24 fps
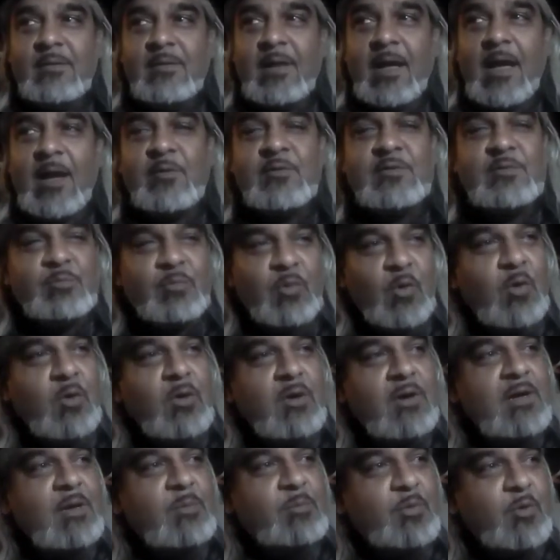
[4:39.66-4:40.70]
I was
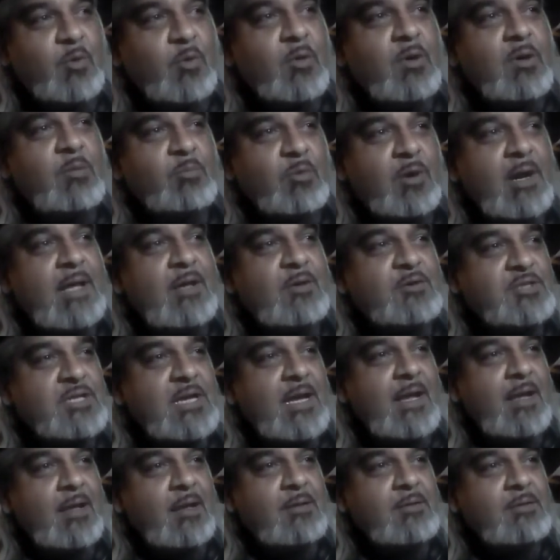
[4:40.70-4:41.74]
born a poor brown
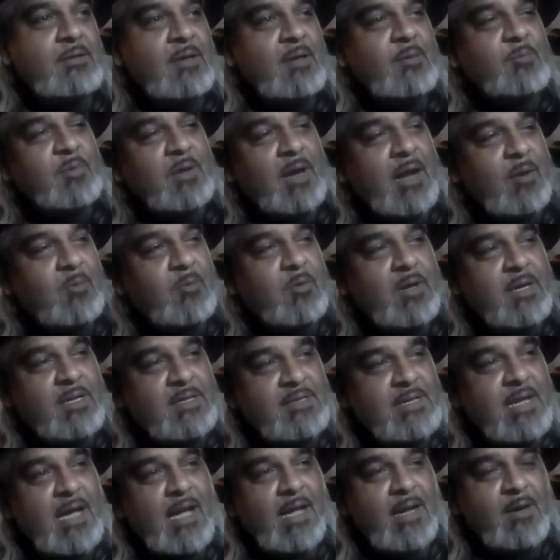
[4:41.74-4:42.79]
child, but I want to
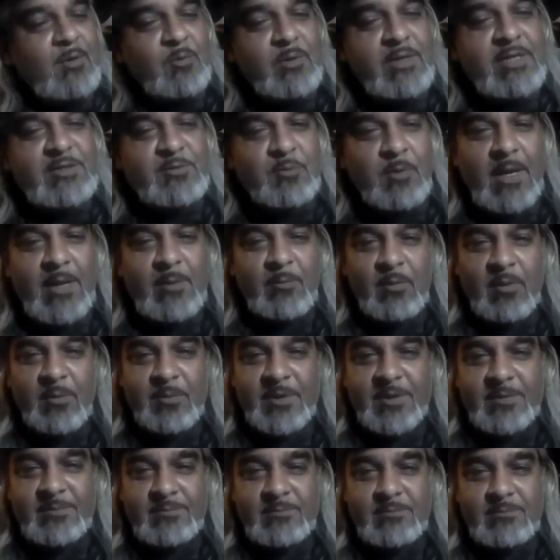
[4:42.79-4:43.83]
die a rich white
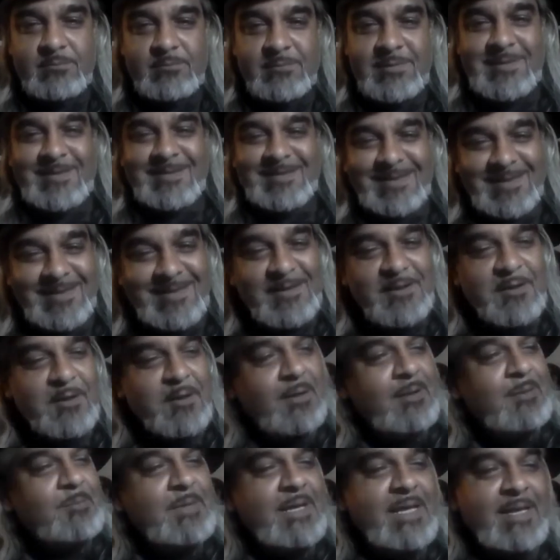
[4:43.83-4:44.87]
woman.
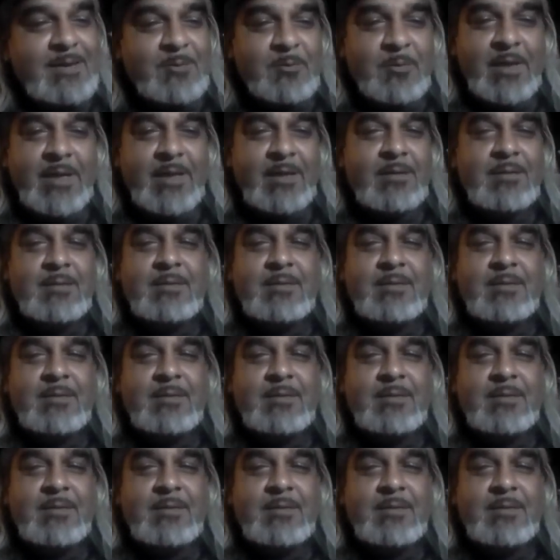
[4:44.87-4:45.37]
Anyway.